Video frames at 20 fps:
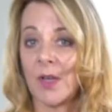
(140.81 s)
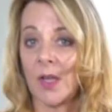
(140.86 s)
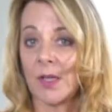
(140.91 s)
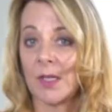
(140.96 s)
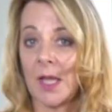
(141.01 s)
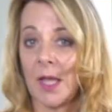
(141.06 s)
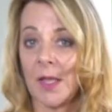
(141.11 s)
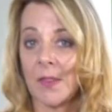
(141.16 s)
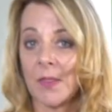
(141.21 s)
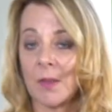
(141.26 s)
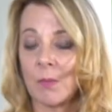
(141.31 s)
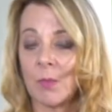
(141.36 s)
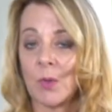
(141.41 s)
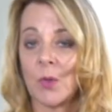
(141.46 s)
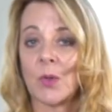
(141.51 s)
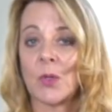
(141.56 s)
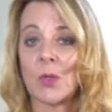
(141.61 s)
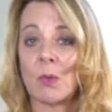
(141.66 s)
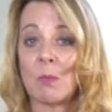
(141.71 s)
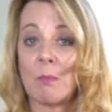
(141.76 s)
not gotten the
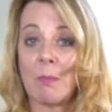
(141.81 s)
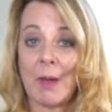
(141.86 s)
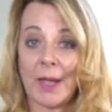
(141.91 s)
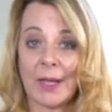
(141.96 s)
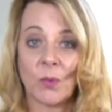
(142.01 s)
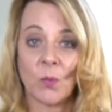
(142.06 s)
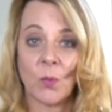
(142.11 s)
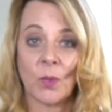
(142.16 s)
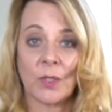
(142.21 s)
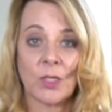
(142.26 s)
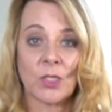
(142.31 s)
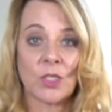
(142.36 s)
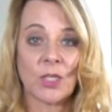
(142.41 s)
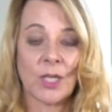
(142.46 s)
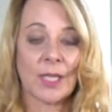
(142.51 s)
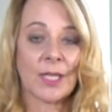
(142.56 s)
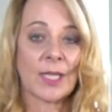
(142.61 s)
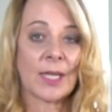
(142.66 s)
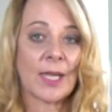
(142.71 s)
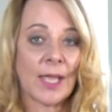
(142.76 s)
book, you might want to
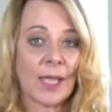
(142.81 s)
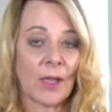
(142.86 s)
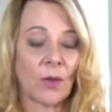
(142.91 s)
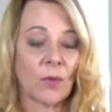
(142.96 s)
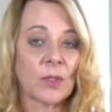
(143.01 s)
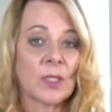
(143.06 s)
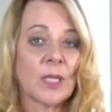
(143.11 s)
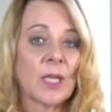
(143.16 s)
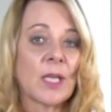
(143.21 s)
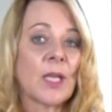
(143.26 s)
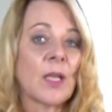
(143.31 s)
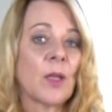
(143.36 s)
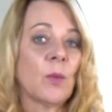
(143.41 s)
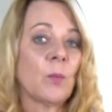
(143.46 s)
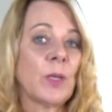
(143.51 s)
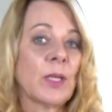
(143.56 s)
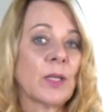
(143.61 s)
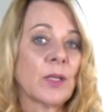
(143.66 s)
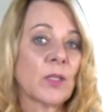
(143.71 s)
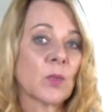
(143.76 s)
check it out.
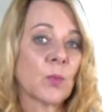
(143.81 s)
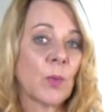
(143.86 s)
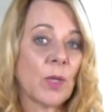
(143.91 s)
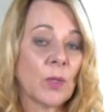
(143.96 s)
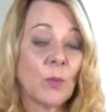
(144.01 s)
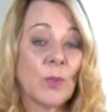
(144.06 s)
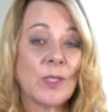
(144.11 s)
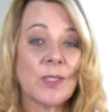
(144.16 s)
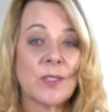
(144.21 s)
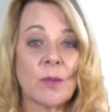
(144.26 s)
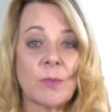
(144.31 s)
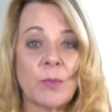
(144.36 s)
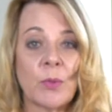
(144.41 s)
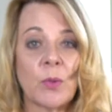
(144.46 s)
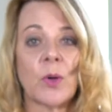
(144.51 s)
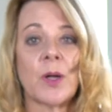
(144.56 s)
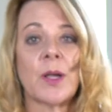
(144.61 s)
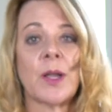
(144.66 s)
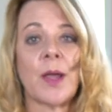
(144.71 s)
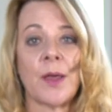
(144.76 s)
Because when we
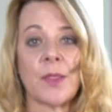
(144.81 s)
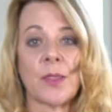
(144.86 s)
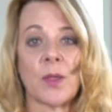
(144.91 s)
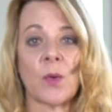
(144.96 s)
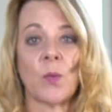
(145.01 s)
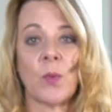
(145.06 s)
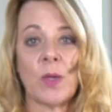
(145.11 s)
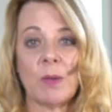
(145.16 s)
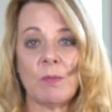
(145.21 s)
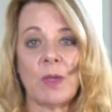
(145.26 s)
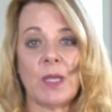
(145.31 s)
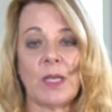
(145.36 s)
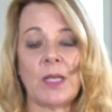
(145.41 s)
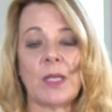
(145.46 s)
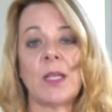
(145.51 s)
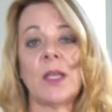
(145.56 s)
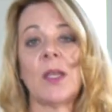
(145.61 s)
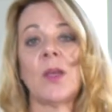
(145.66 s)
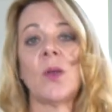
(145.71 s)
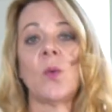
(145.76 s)
support other
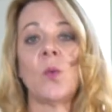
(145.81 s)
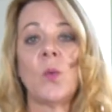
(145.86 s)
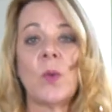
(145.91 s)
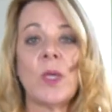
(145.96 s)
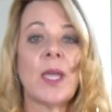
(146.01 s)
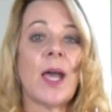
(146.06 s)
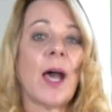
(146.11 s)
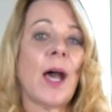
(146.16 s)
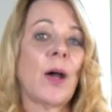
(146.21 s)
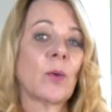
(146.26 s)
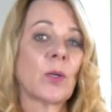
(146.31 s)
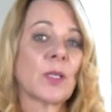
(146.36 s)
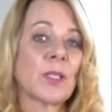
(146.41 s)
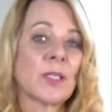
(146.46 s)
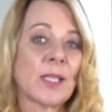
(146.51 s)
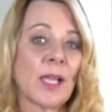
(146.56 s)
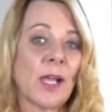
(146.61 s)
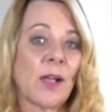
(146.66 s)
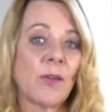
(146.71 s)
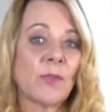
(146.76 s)
women, we
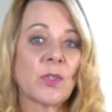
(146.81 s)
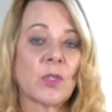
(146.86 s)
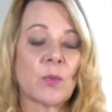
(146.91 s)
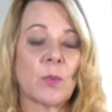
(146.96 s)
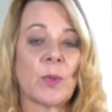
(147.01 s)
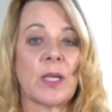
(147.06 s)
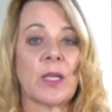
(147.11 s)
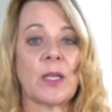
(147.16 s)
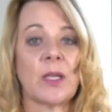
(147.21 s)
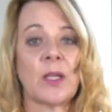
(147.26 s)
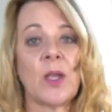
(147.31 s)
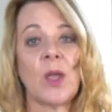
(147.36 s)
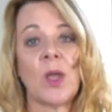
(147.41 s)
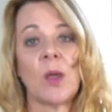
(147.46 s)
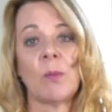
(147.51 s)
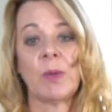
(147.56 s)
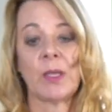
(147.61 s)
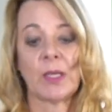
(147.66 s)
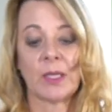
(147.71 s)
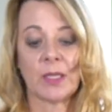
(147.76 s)
ourselves win,
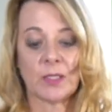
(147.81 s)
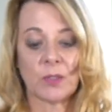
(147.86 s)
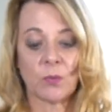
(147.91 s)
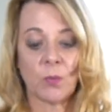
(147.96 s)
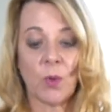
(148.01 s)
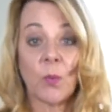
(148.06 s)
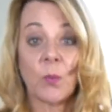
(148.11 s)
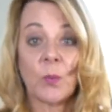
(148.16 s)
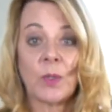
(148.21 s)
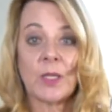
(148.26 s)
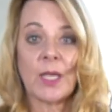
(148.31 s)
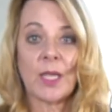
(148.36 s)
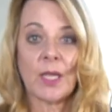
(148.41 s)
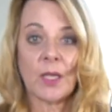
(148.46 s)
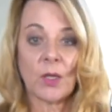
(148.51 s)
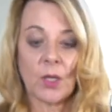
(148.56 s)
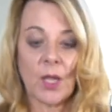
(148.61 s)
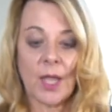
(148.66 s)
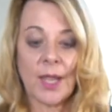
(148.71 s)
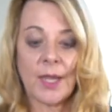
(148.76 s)
because what we
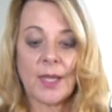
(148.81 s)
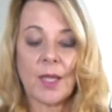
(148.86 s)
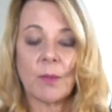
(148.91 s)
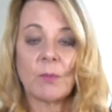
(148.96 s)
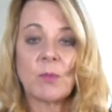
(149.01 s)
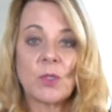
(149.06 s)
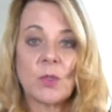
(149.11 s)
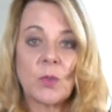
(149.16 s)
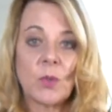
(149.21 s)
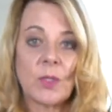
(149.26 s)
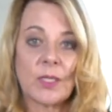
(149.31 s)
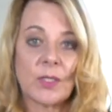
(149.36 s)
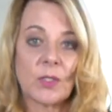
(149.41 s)
end up doing